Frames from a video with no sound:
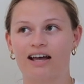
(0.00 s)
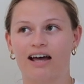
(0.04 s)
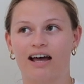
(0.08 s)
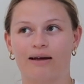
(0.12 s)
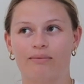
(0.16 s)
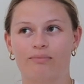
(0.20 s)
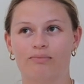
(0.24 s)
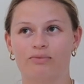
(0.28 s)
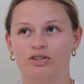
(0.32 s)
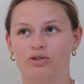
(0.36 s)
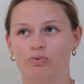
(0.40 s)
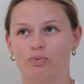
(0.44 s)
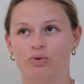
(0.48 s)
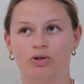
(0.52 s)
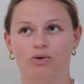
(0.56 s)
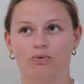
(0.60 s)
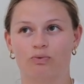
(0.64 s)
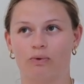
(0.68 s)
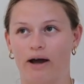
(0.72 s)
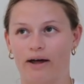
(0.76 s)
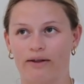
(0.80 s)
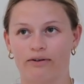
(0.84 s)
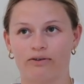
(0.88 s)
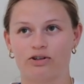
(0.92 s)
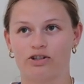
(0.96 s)
I would
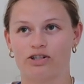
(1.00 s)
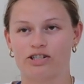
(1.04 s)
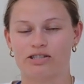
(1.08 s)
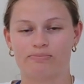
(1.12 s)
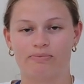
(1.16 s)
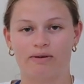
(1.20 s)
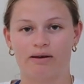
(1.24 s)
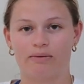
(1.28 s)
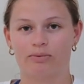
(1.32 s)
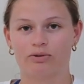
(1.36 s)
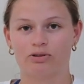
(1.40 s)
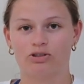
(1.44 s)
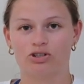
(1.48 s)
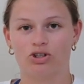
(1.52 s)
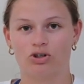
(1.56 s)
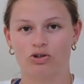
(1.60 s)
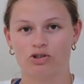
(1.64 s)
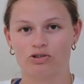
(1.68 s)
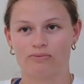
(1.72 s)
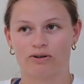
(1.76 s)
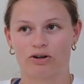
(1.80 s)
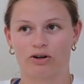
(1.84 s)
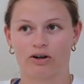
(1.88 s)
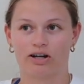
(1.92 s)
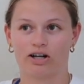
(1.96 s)
rather just be able to
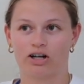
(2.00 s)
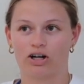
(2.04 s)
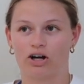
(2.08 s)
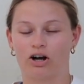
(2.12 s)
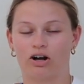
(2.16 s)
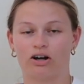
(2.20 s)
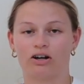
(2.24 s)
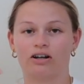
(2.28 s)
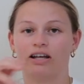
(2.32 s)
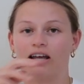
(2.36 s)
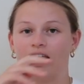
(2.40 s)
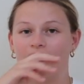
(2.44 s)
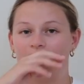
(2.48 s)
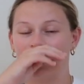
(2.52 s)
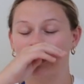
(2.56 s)
use my credit card.